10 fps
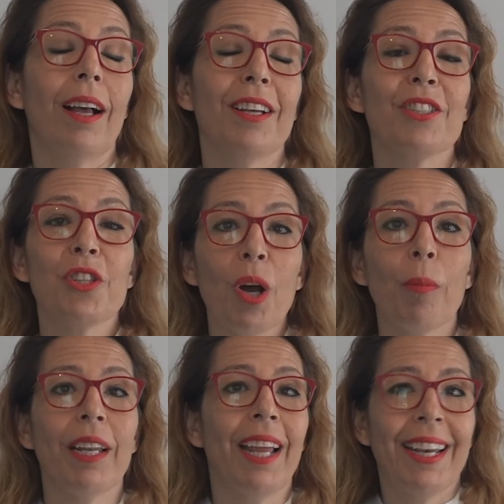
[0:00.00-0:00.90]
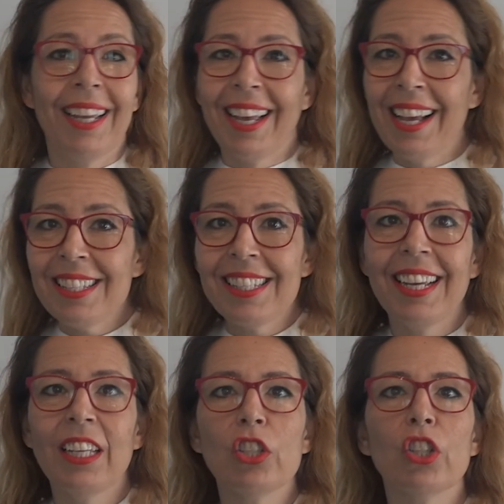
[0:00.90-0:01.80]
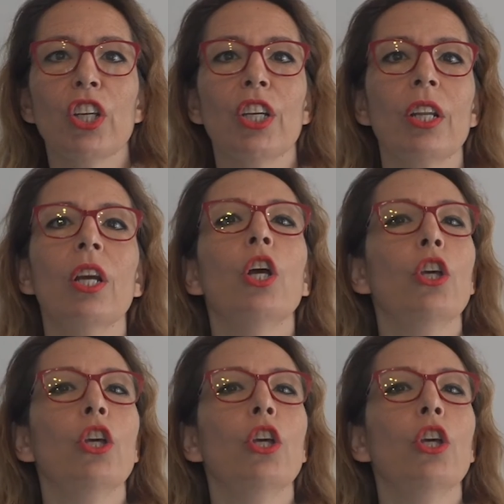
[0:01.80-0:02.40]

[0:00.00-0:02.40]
stop at any gas station.